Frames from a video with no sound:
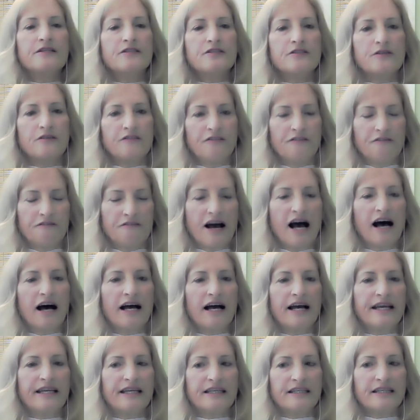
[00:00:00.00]
to
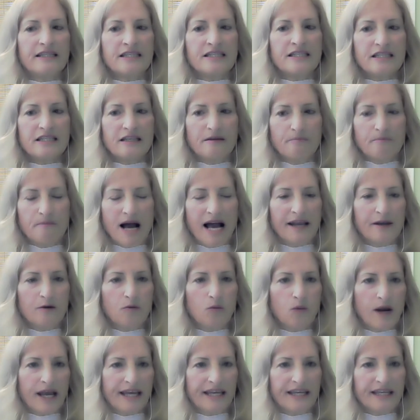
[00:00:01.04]
find my
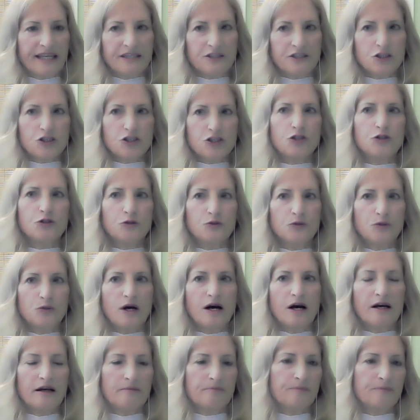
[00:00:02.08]
way to
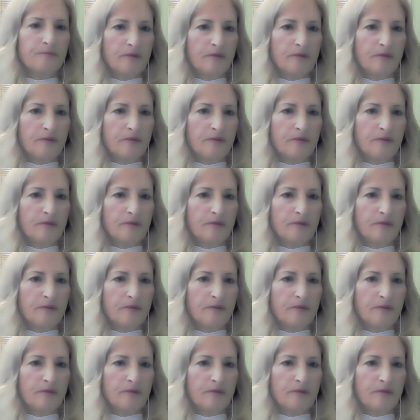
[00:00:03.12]
a